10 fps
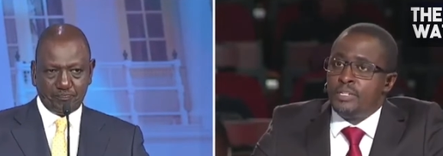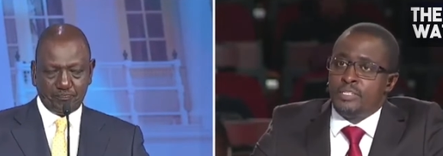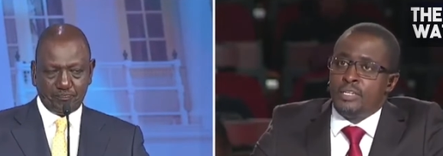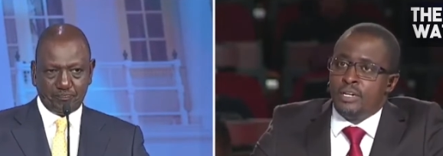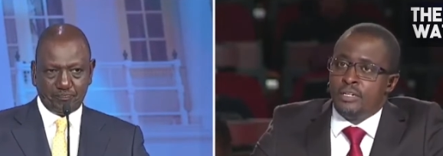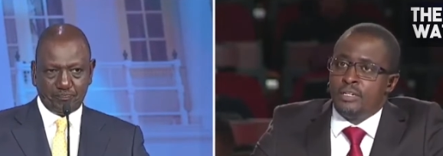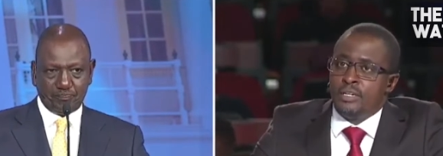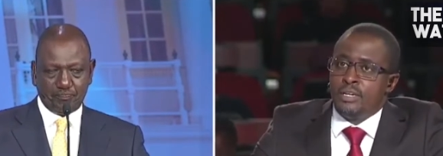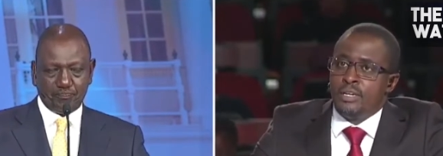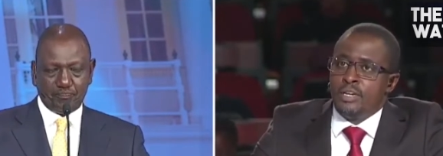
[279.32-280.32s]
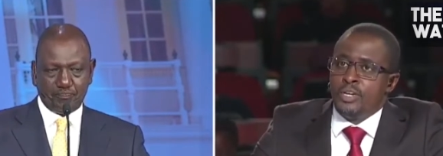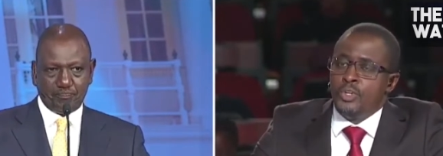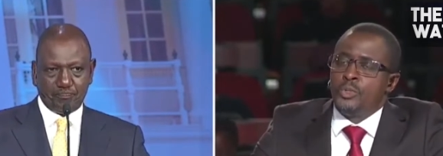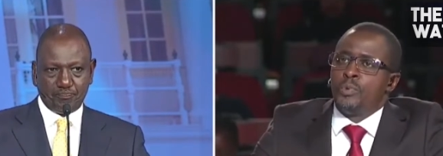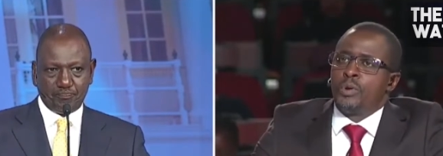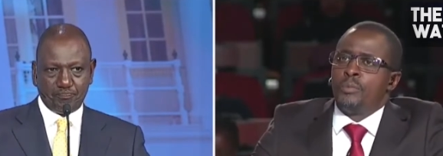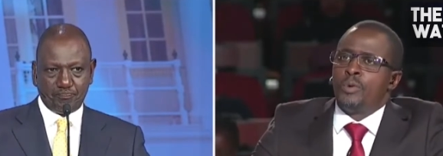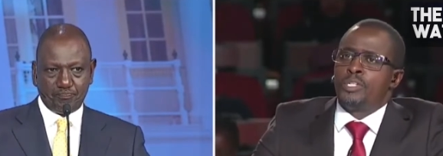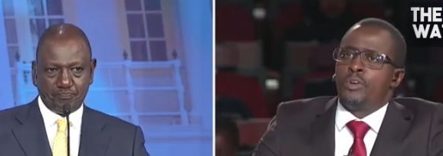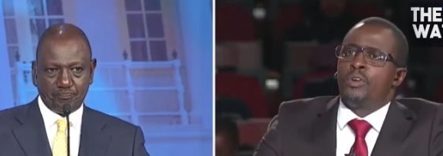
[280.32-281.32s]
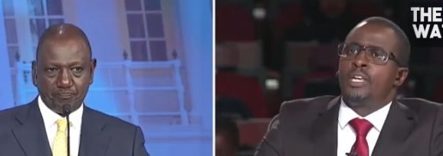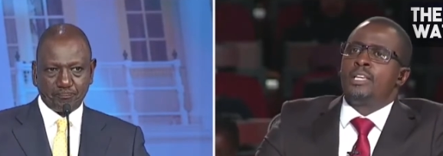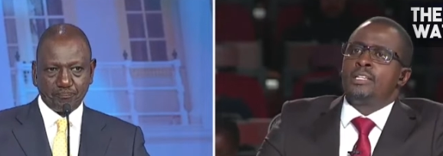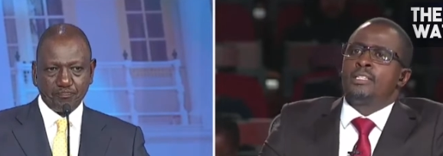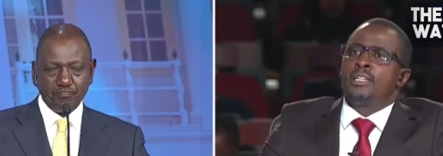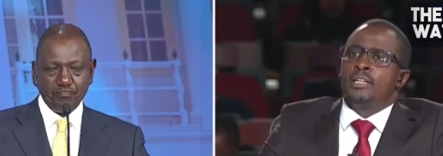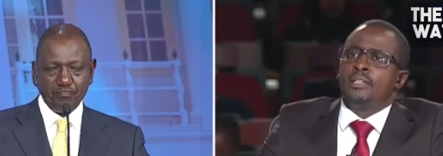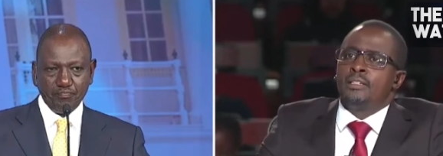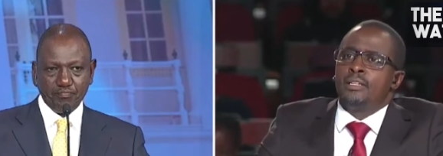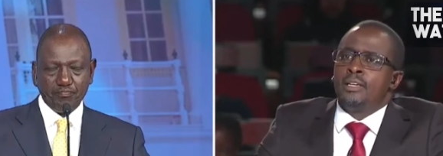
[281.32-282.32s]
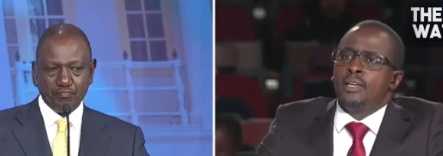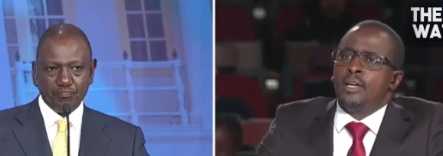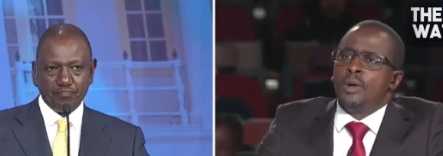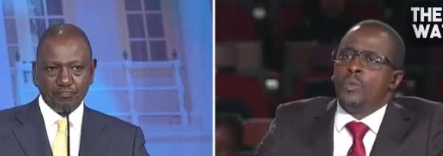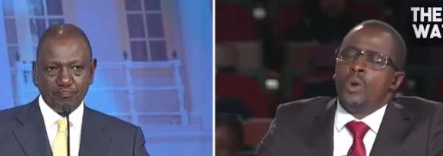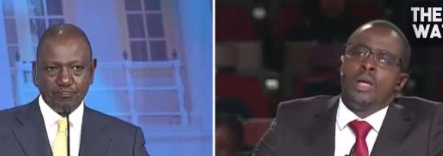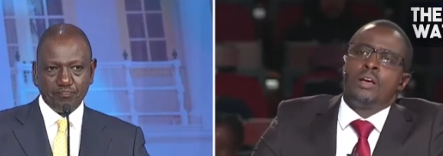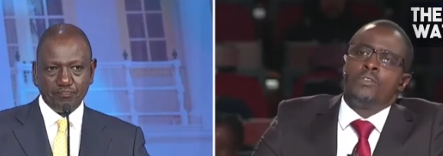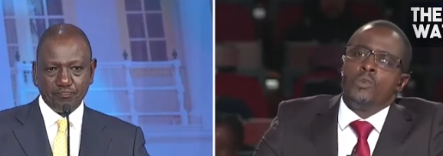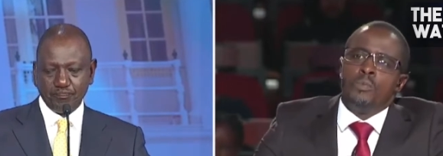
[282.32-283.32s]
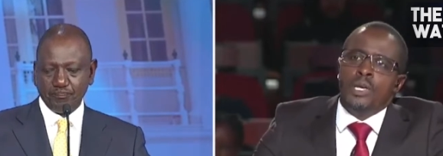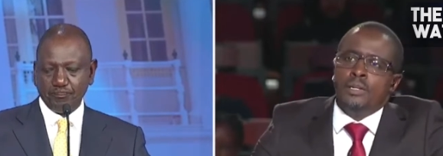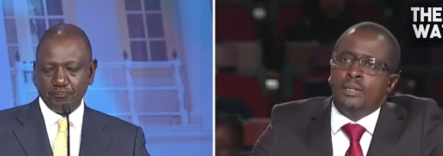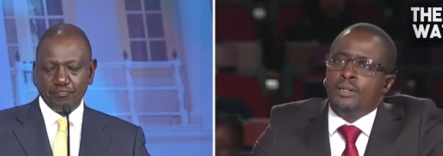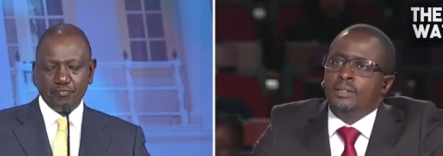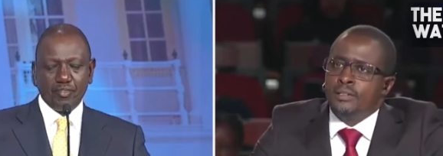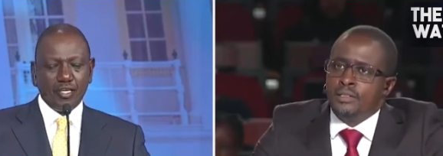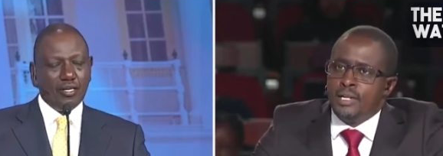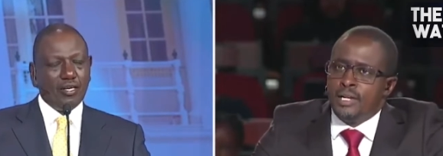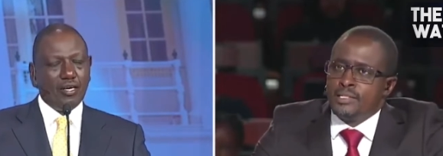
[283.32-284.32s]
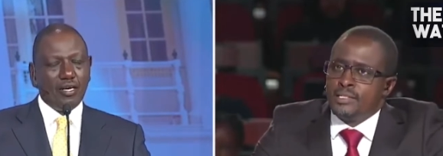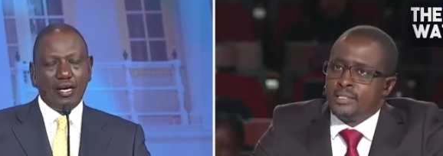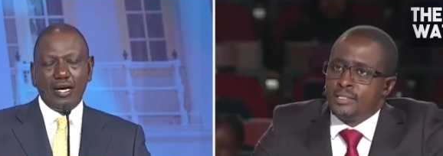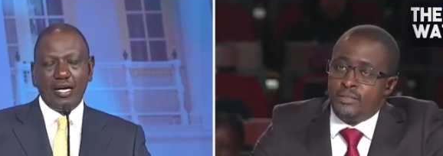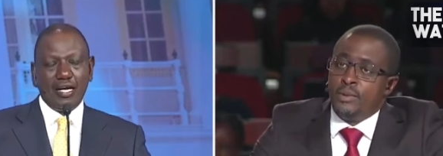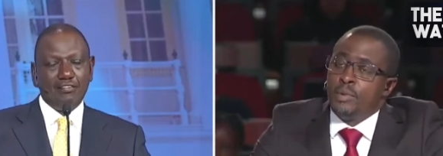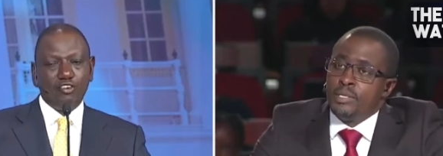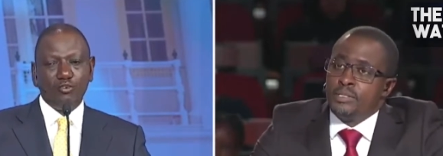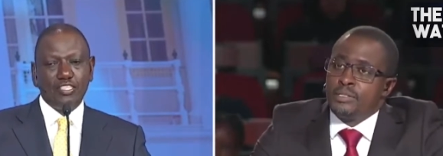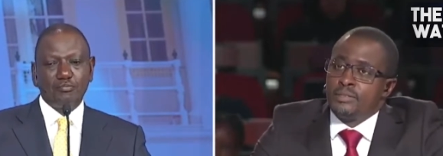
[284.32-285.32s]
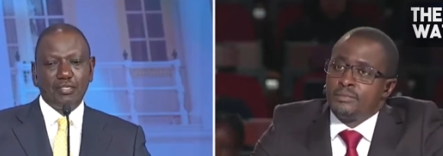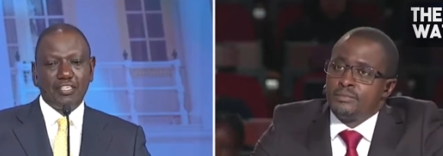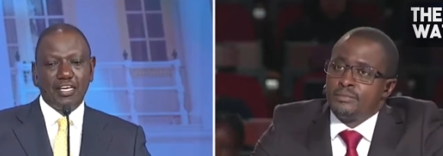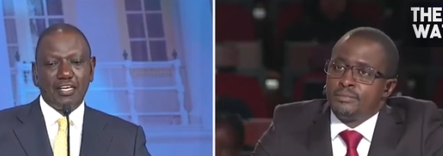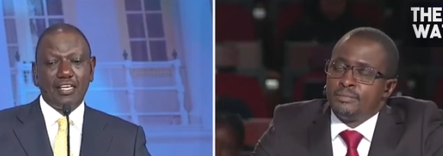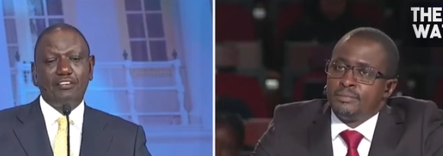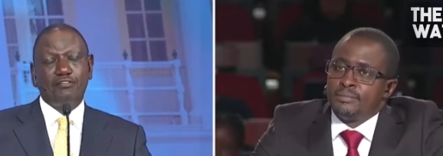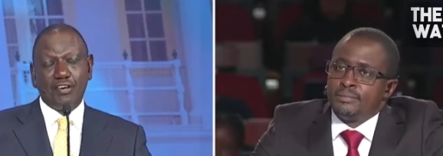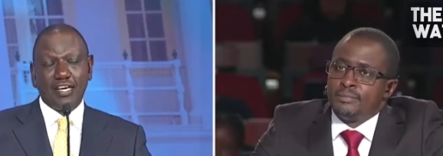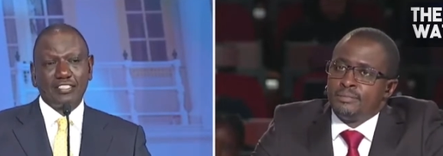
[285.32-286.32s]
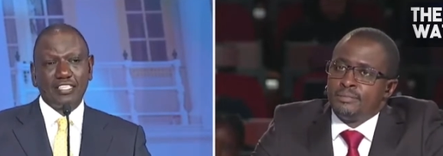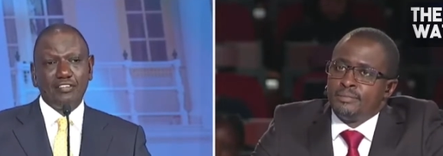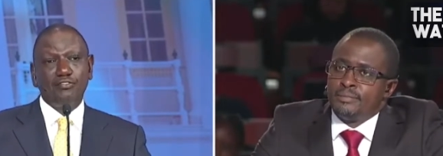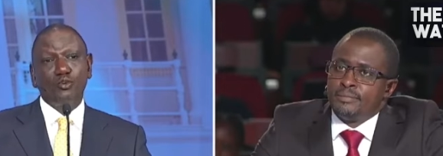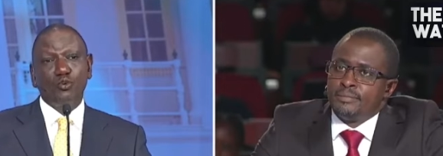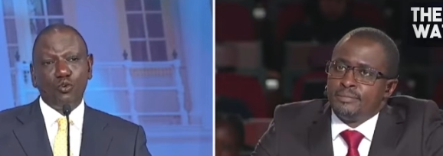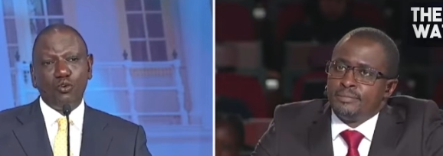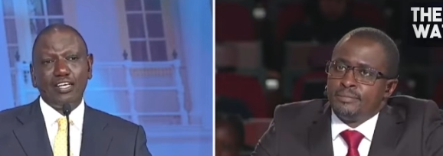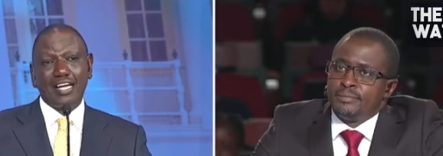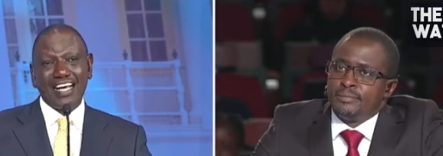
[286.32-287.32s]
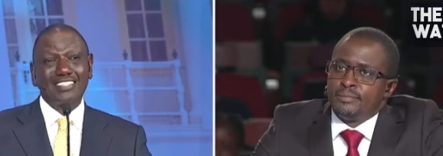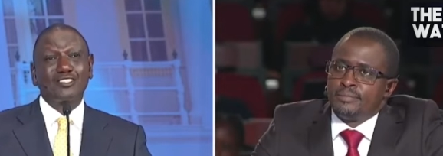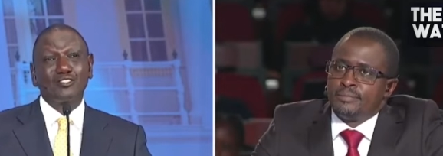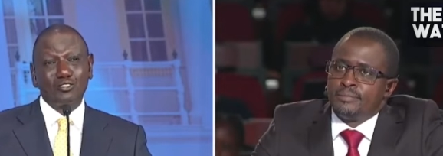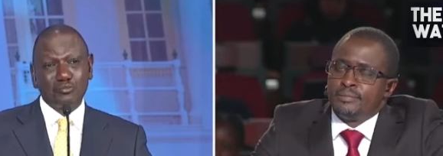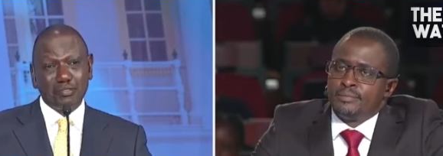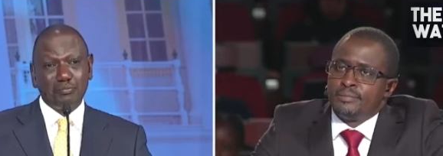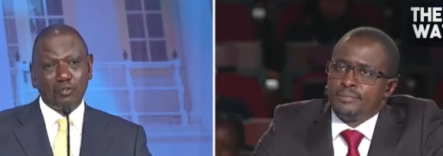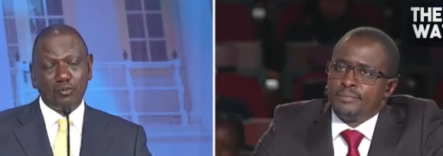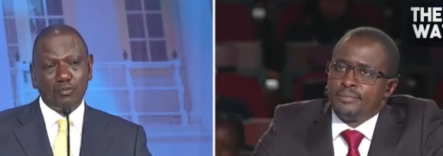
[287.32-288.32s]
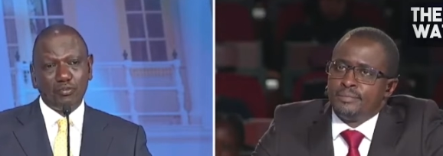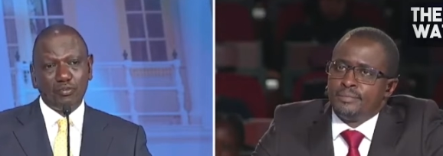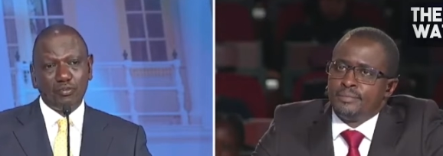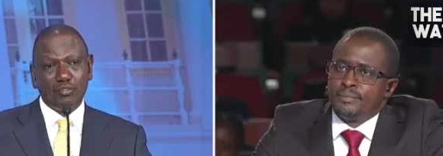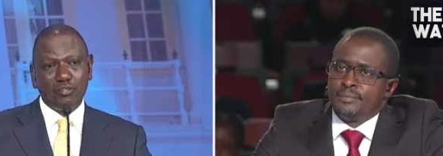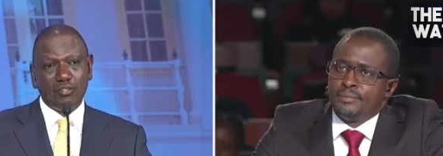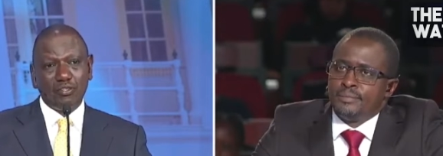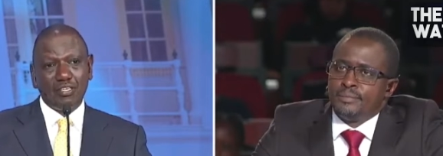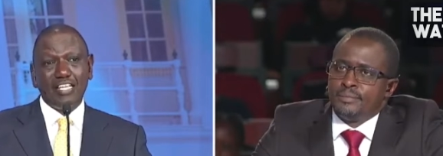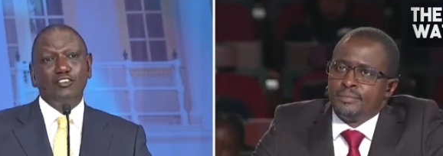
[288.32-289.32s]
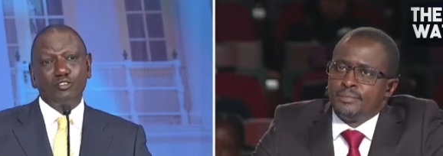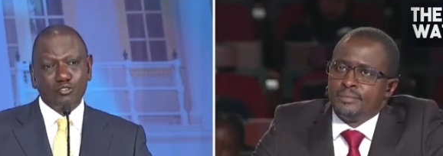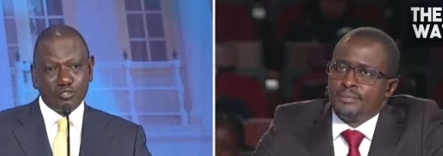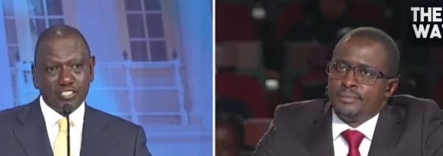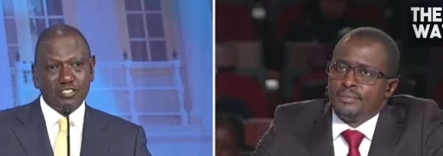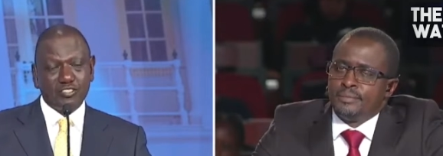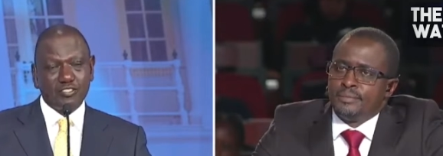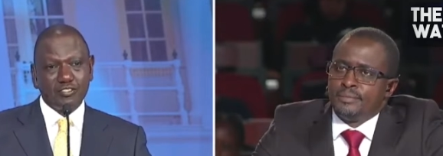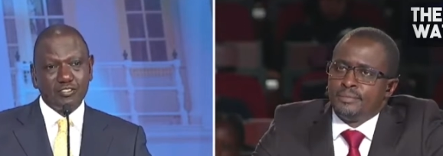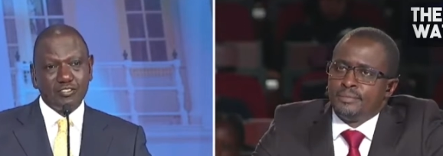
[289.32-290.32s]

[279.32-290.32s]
Speaker 1: this year. You spoke about it only yesterday. Where have you been in the last? I have
Speaker 2: months? always been there. In fact, if you go and ask those people in those regions,